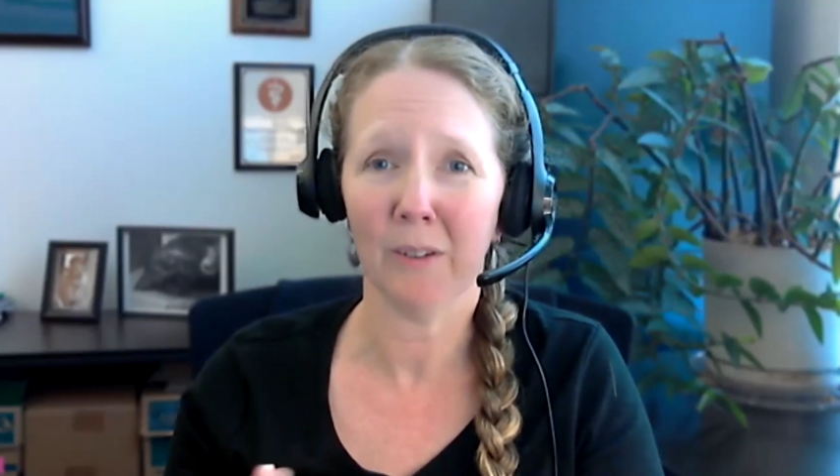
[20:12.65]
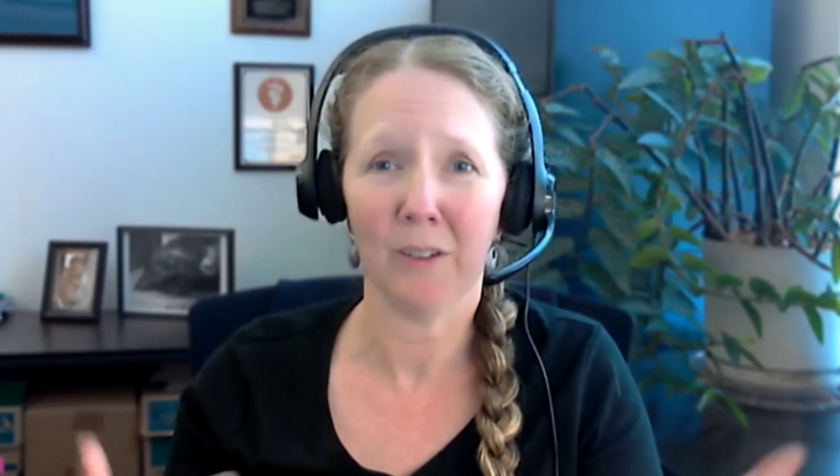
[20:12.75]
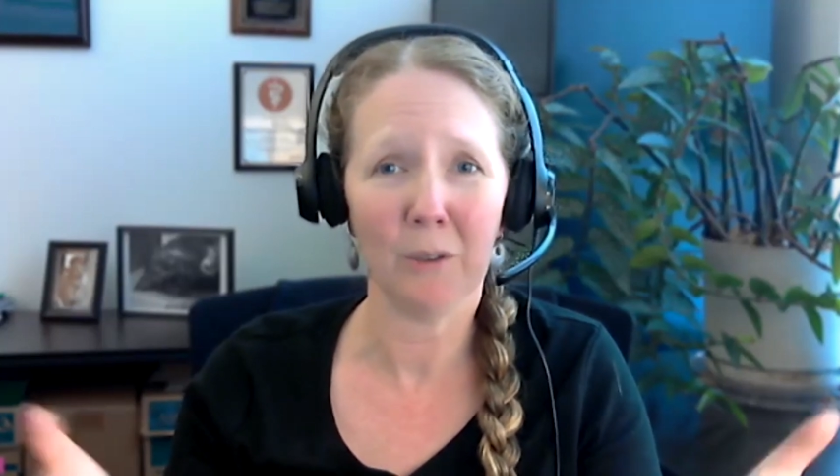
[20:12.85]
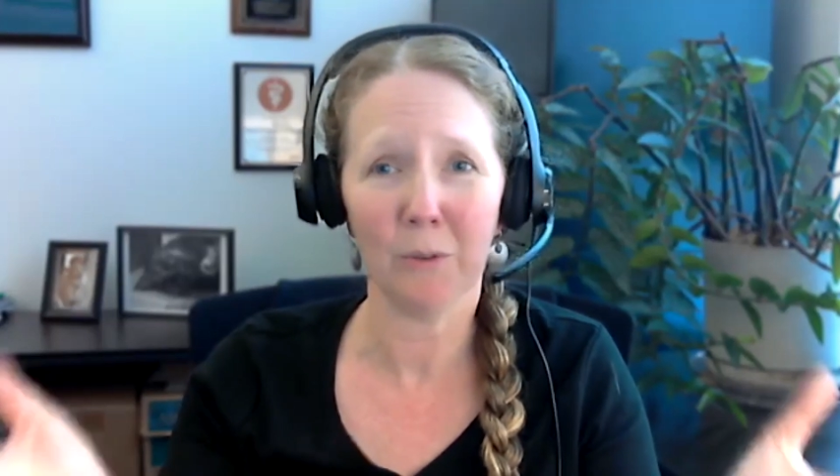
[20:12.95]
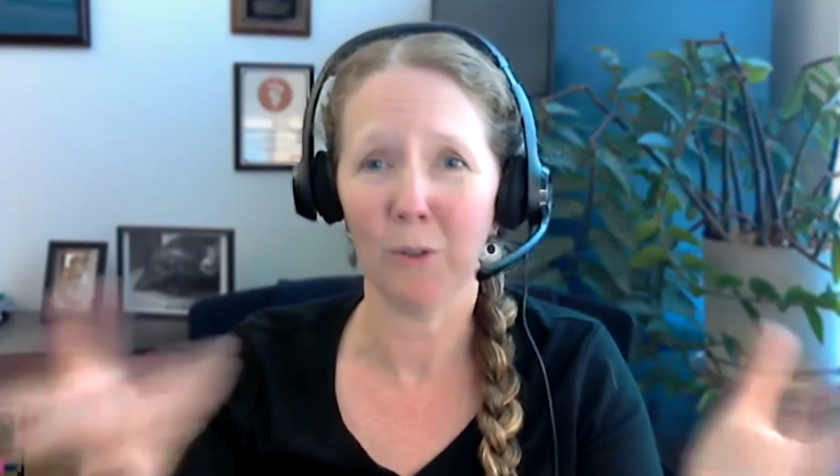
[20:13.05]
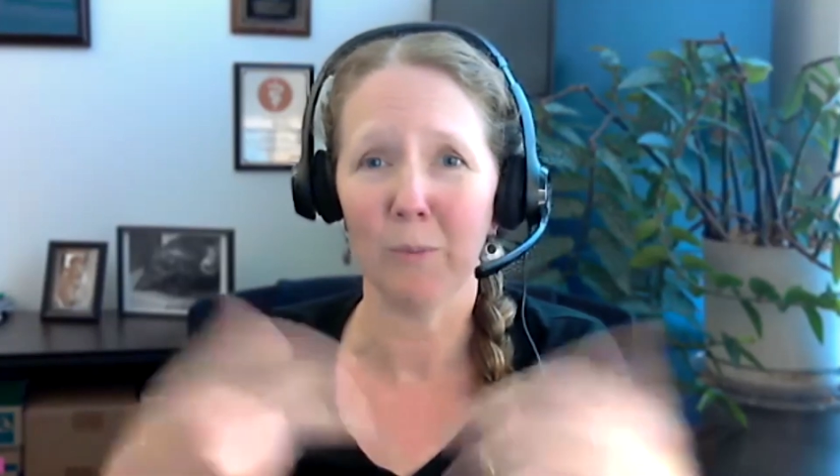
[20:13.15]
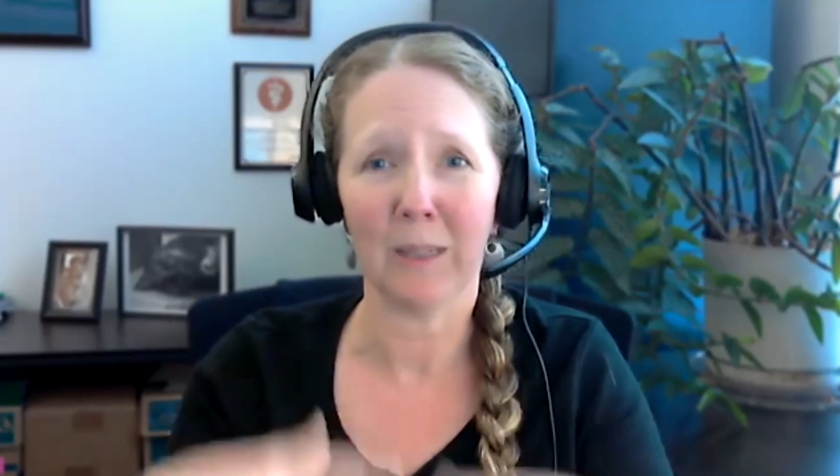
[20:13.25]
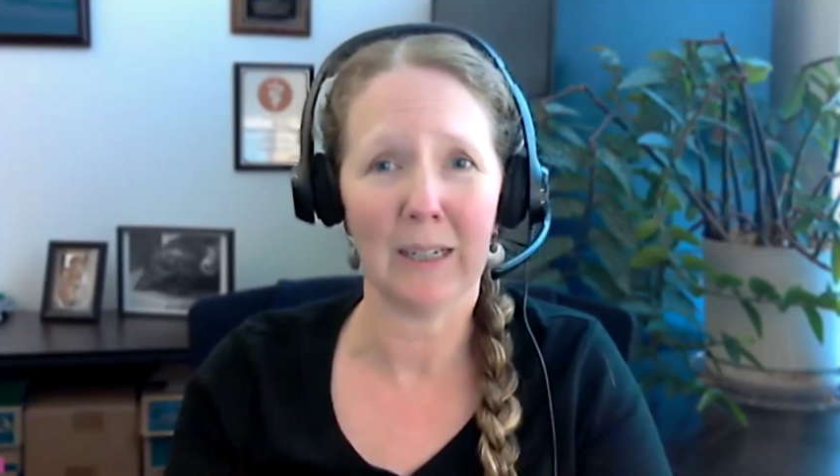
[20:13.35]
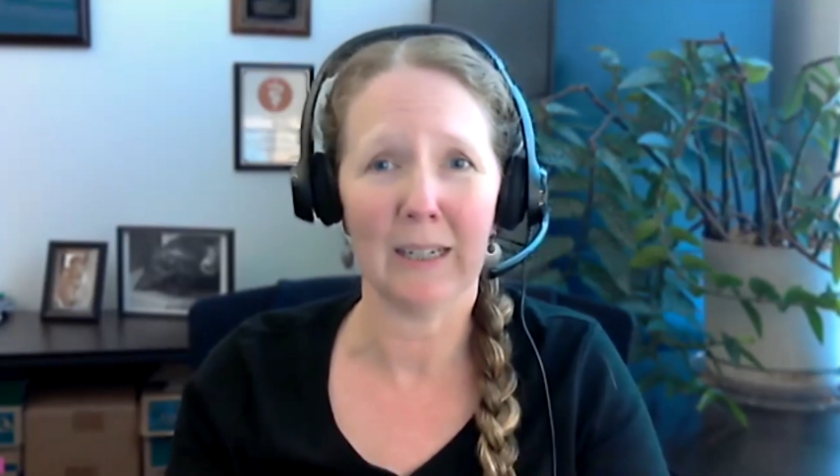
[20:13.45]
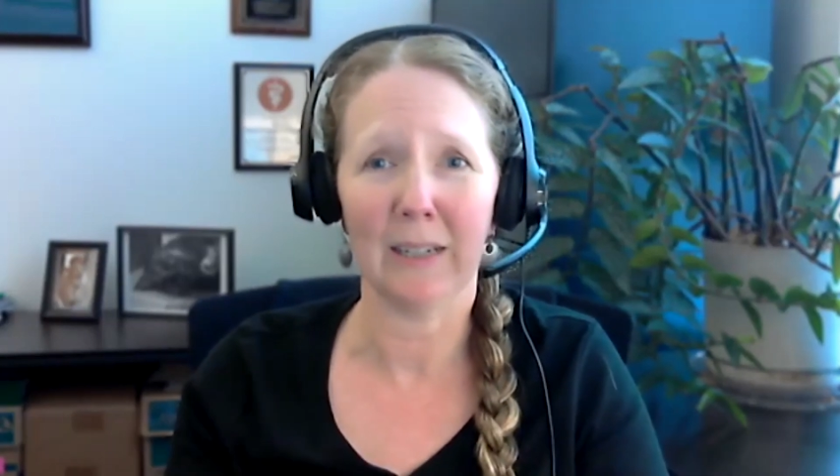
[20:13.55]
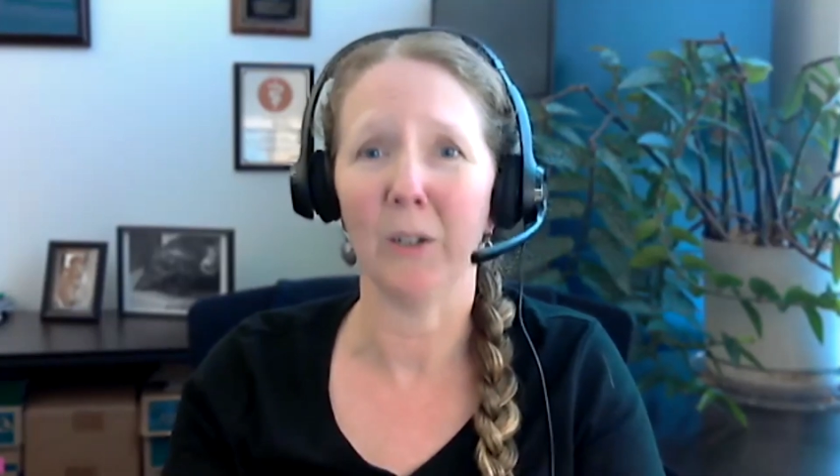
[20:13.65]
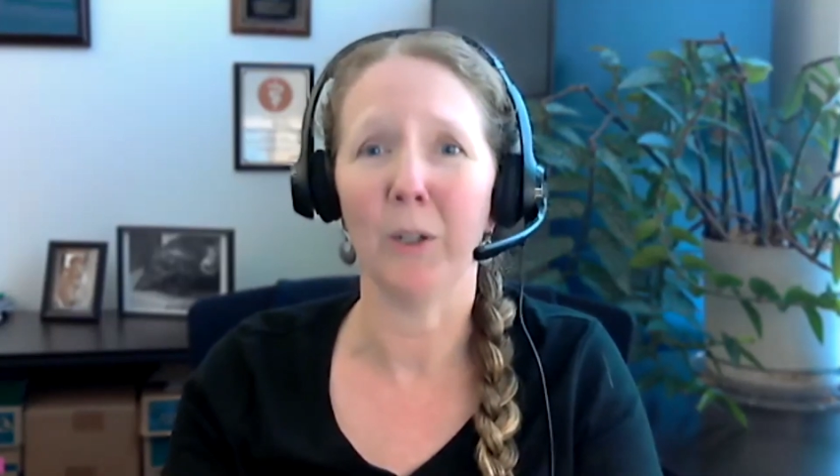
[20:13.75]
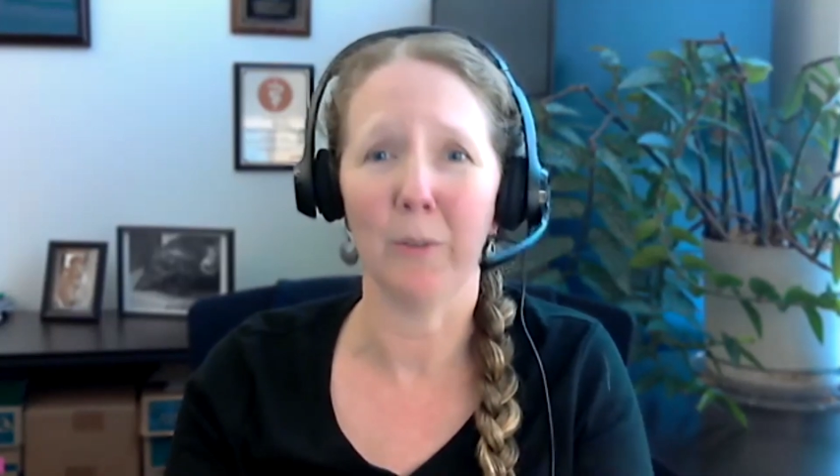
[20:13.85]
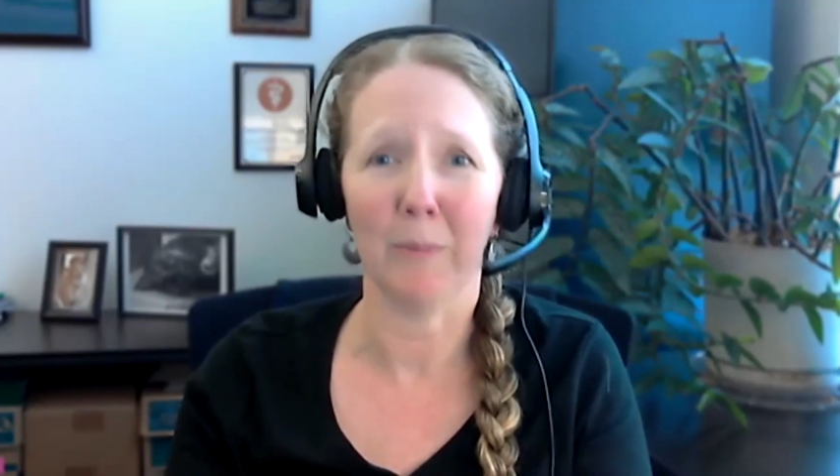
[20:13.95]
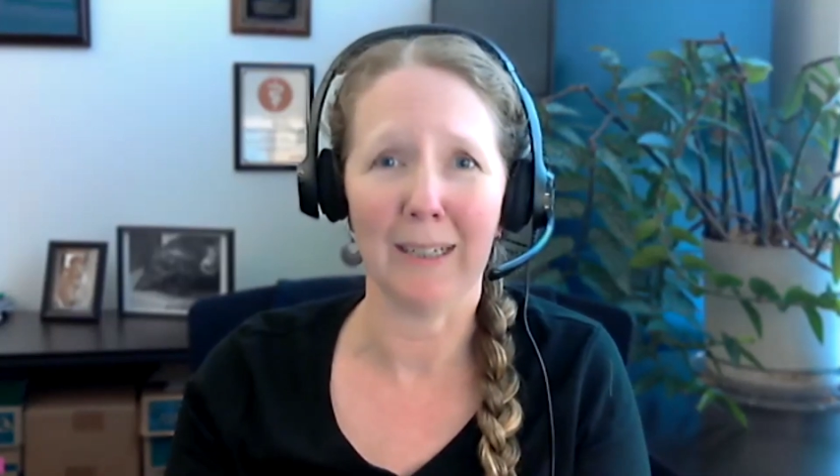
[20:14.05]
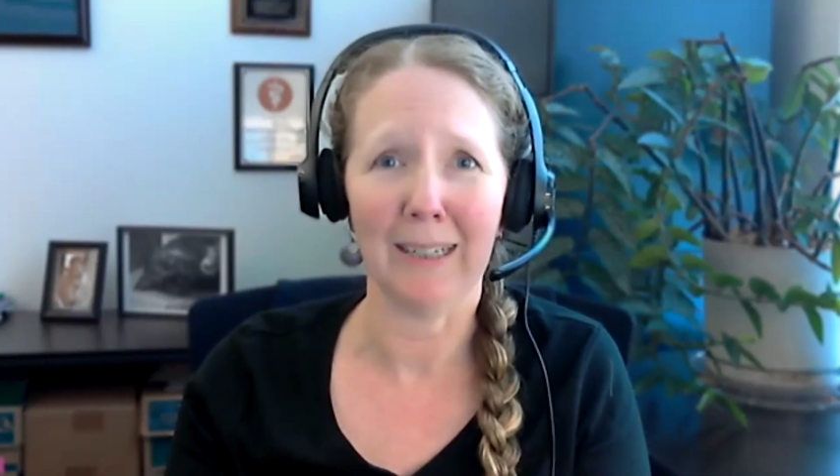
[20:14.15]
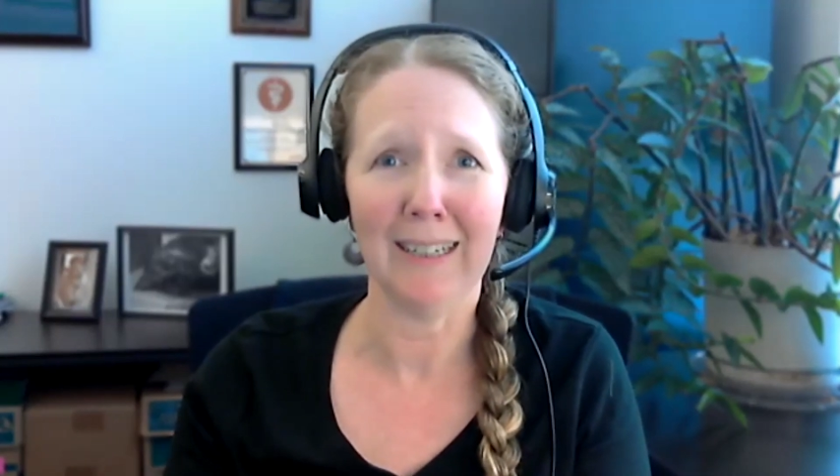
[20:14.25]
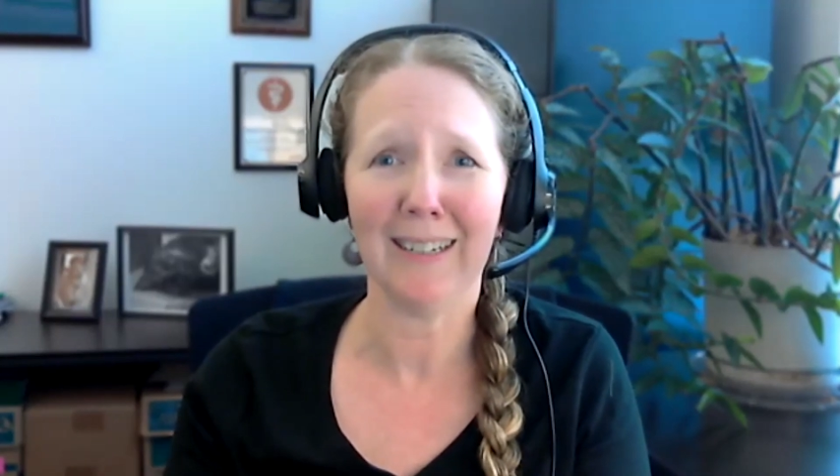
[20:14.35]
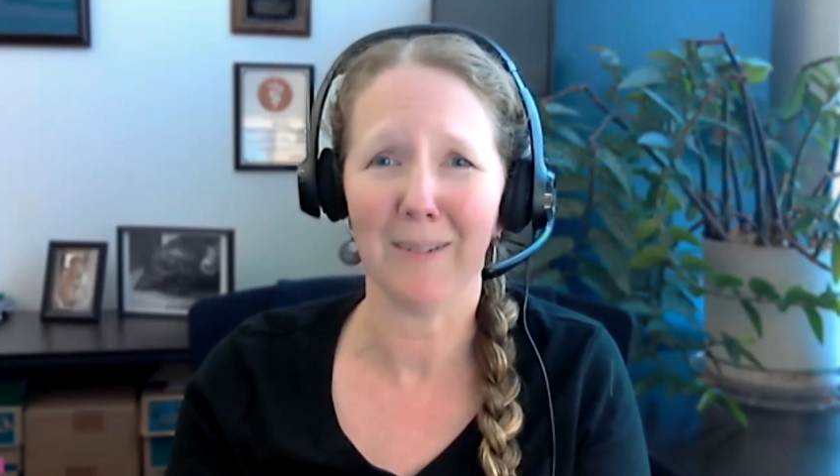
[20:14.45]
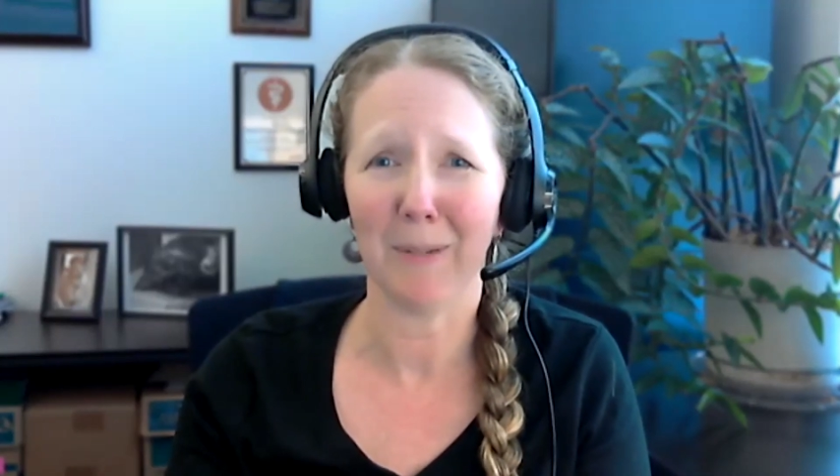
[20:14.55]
and you told me I had all the money to